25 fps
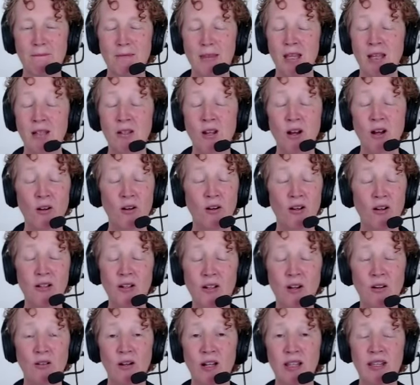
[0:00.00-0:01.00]
No,
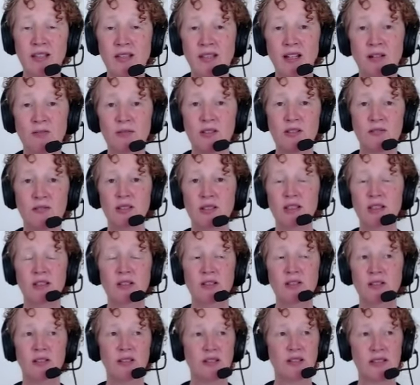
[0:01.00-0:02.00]
I think that was really
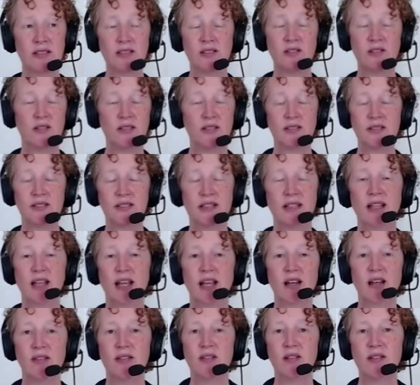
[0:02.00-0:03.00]
good. It's good to see
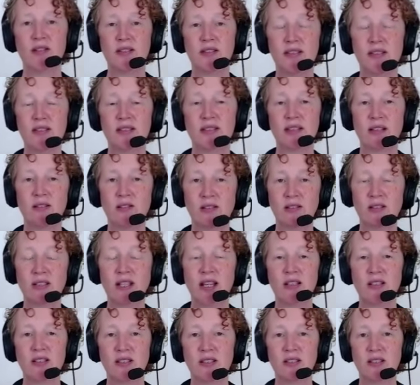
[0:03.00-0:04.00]
how those
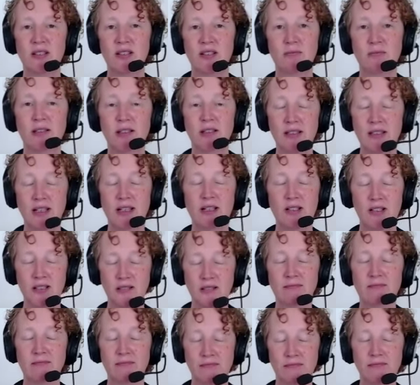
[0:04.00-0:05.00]
exaltation and
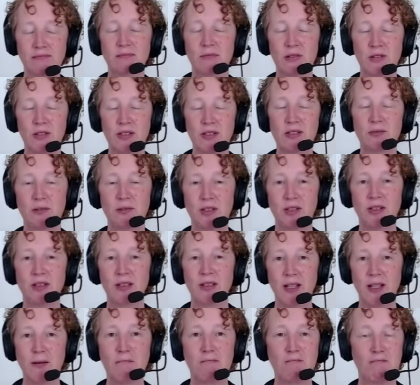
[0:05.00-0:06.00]
debilitation points
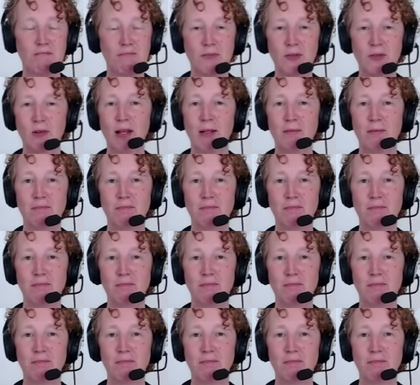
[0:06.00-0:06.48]
work. Yep. Great.